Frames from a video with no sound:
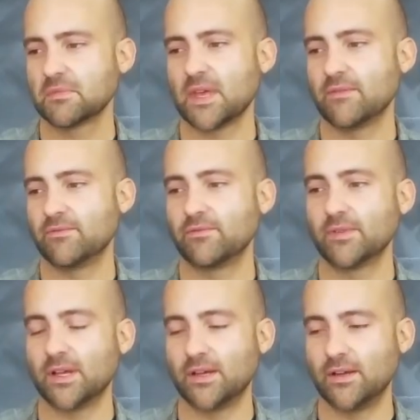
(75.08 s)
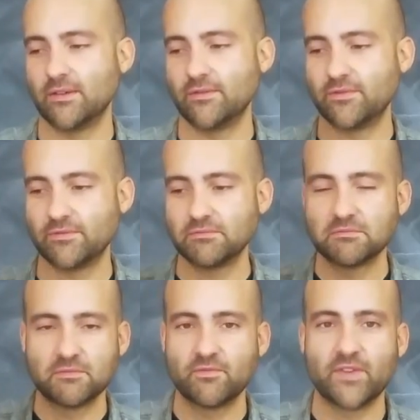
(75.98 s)
of, of
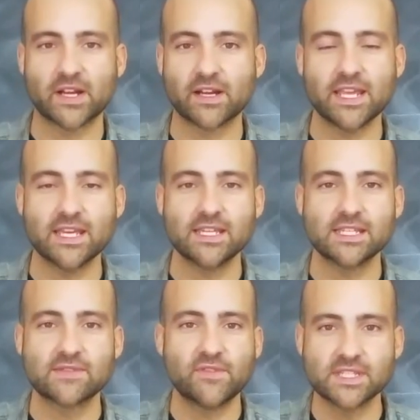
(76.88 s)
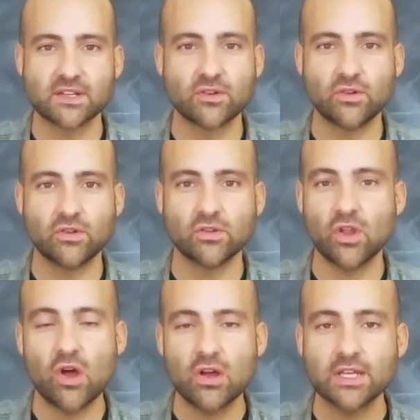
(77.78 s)
various physical
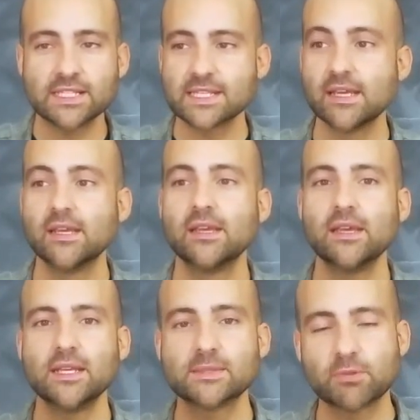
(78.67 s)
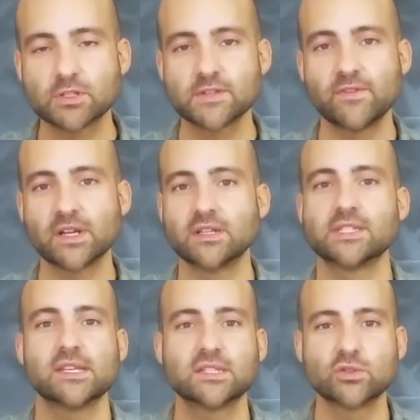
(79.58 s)
laws it's
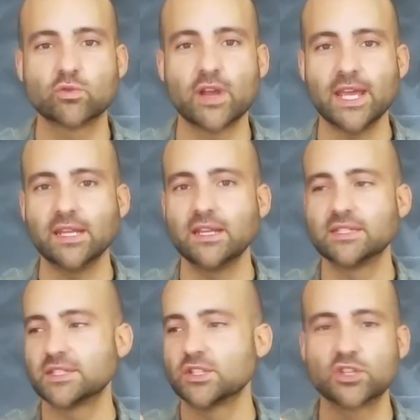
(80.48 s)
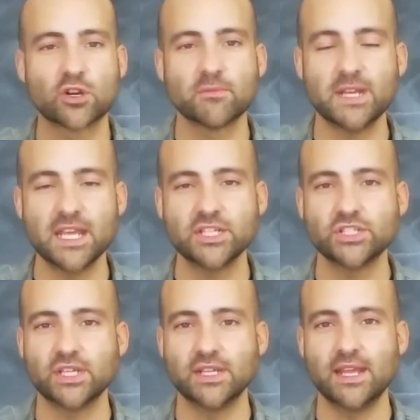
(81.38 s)
perseverance, it's grit, it's
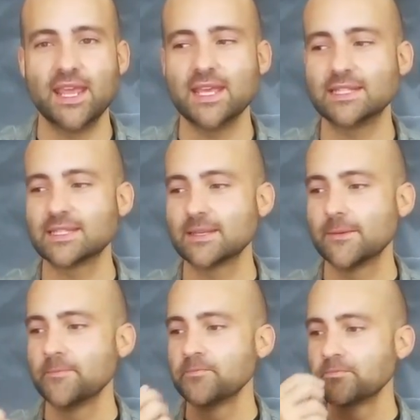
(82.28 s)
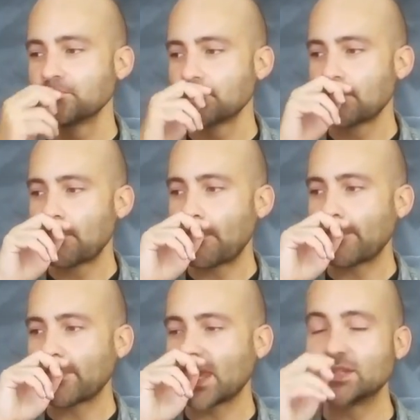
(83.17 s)
determination, it's
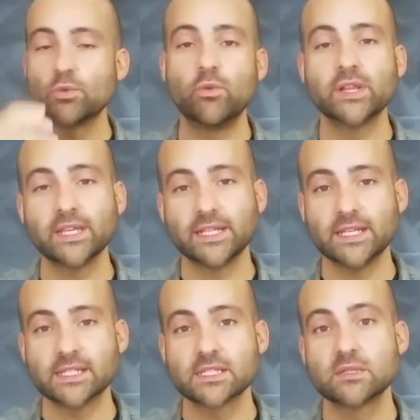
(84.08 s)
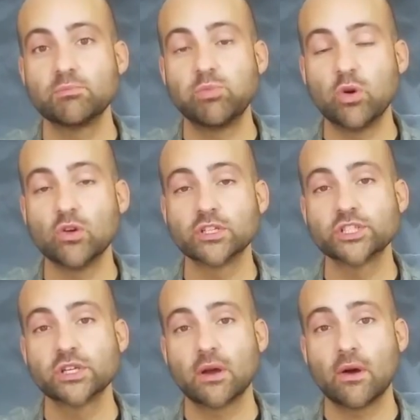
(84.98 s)
it's a willingness to
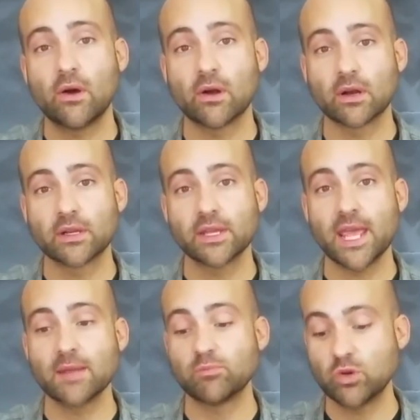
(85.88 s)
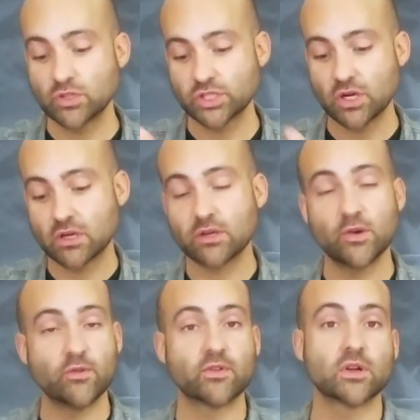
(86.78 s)
push hard and push hard
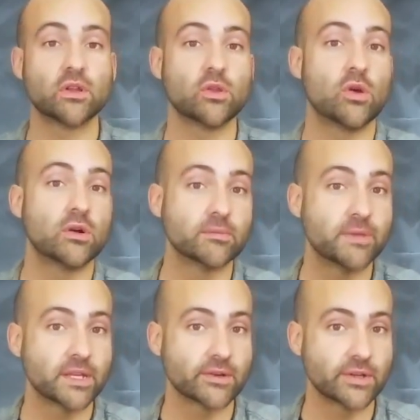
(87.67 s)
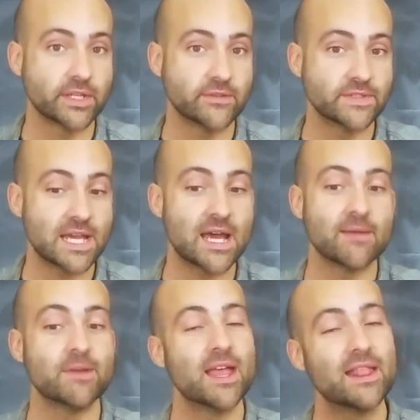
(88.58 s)
over a long period of
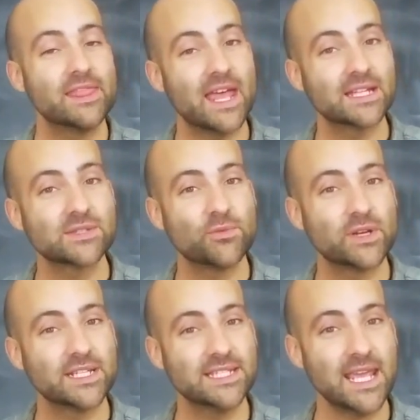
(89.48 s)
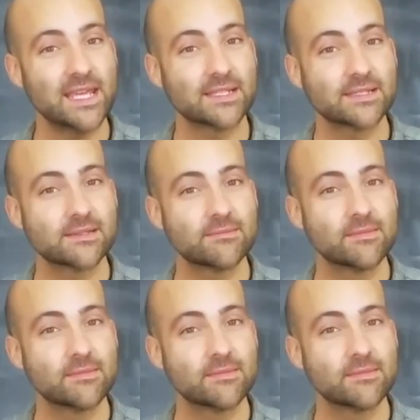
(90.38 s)
time. That's what it takes.